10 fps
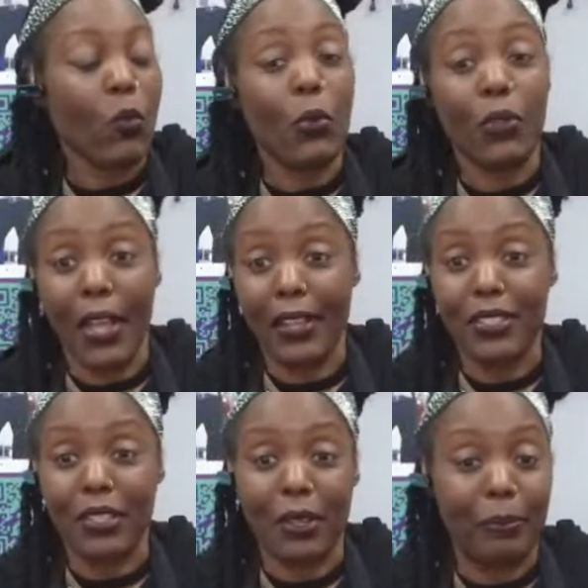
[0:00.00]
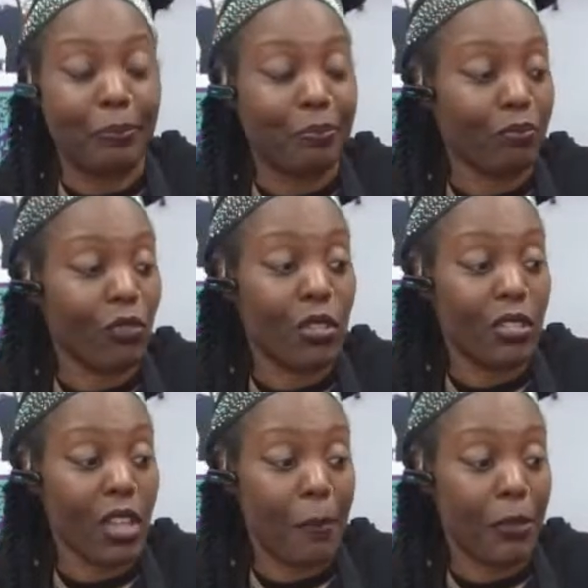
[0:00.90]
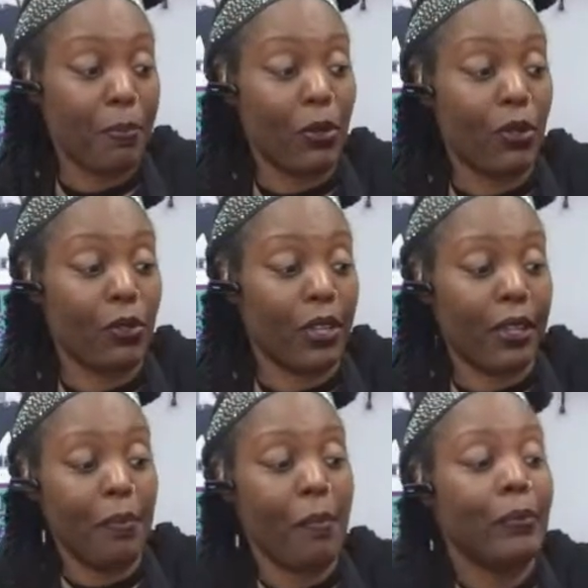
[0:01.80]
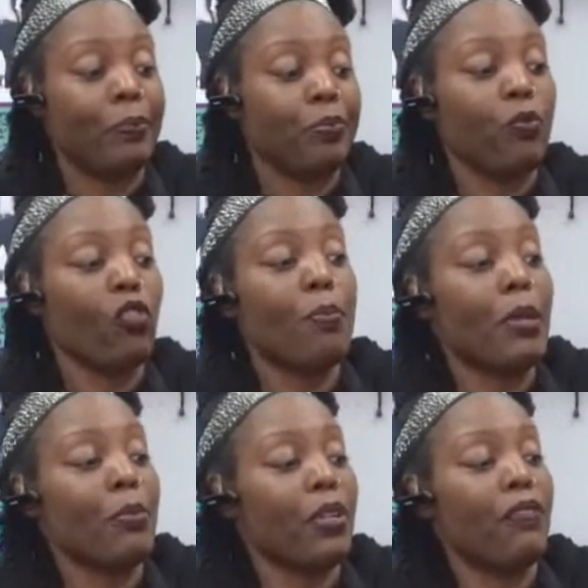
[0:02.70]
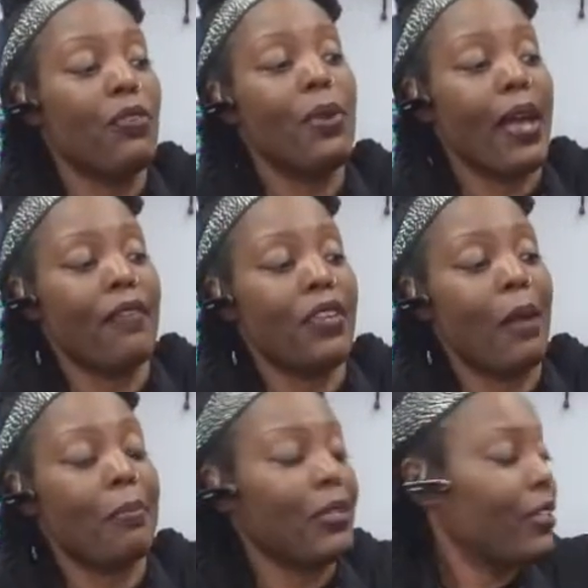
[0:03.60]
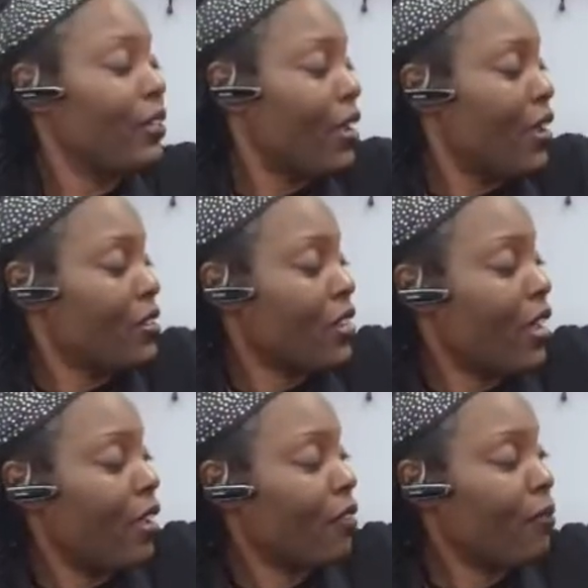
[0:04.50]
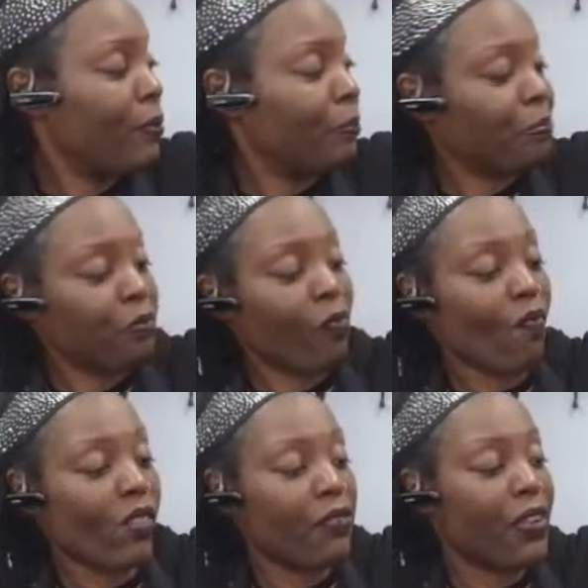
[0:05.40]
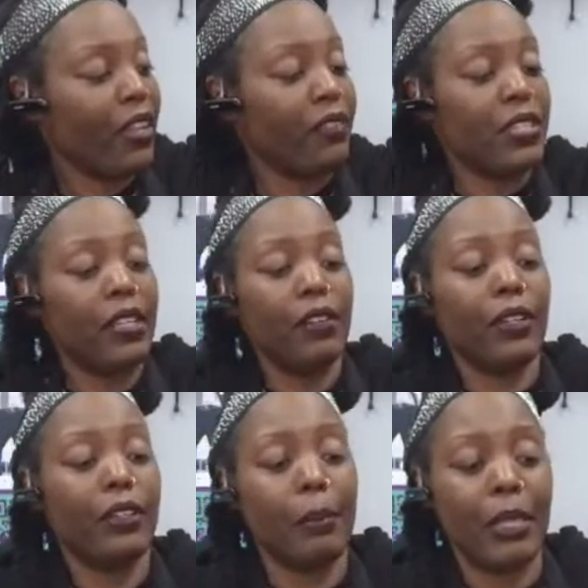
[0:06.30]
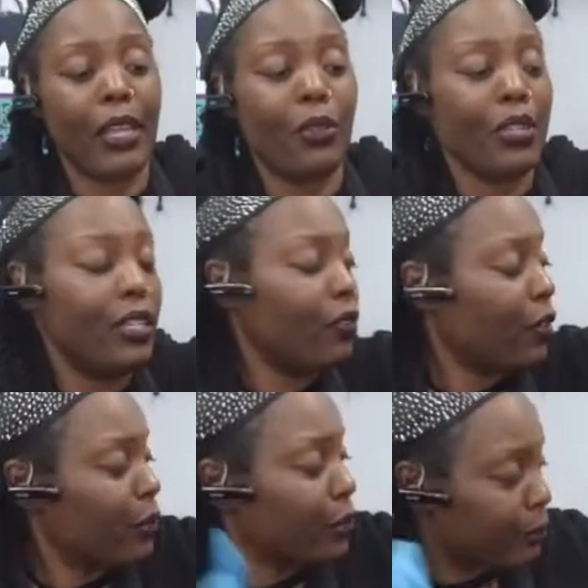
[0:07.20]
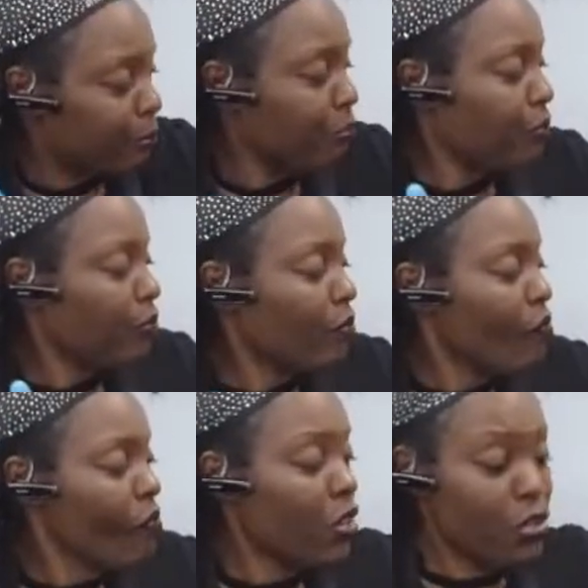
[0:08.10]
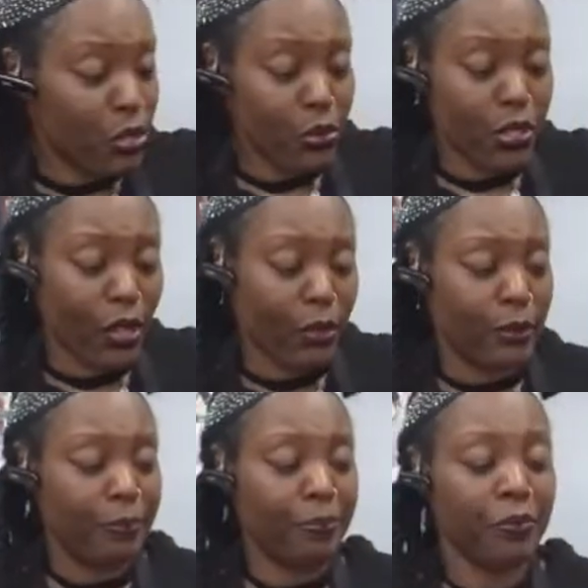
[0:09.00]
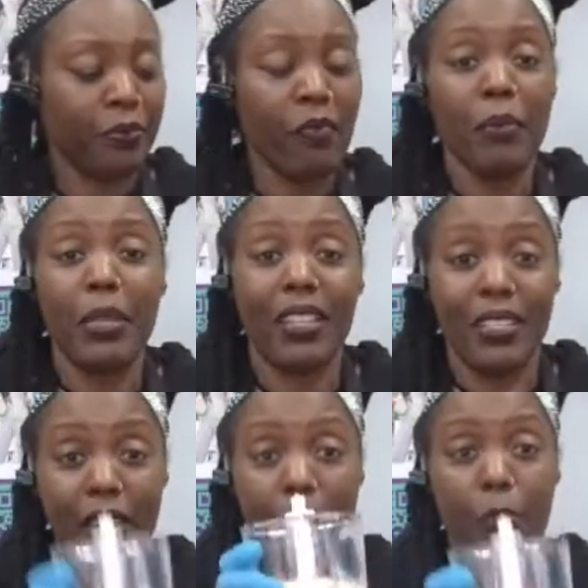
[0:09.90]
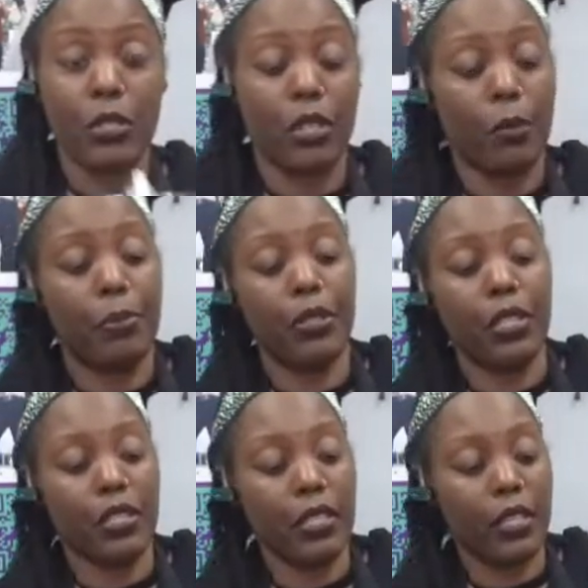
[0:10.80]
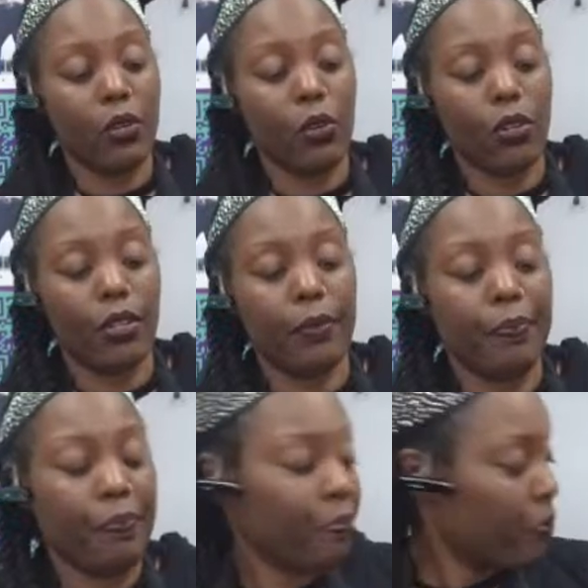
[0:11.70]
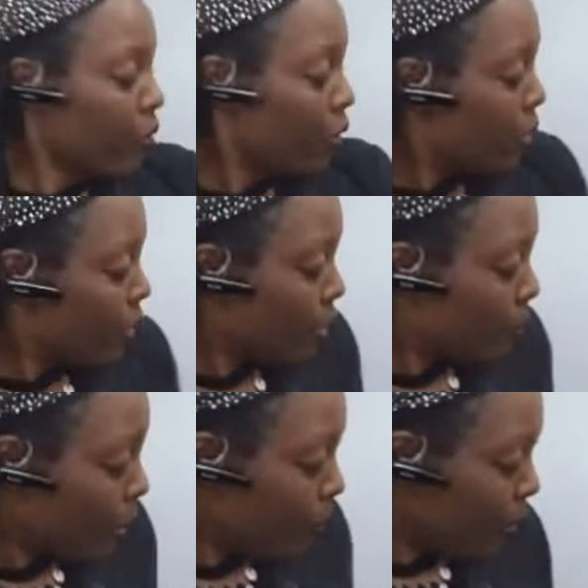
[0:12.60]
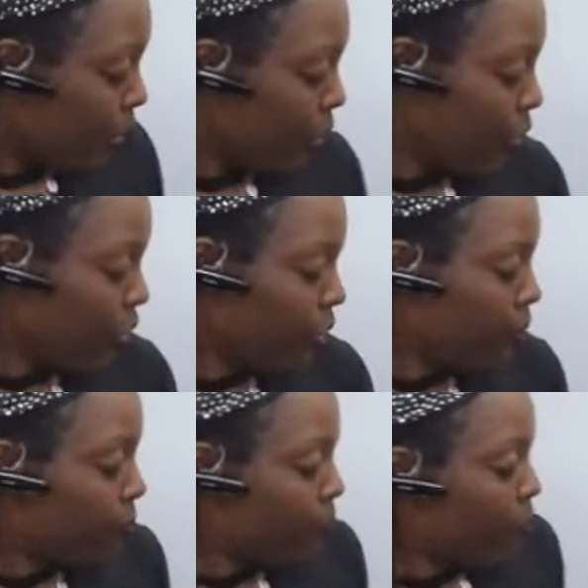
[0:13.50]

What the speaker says: we'll add some to the top of the bowl, okay? Remember, if you have not put in hashtag FAVES Health Heroes, do so, because now I'm just gonna put this lid on, get my blender,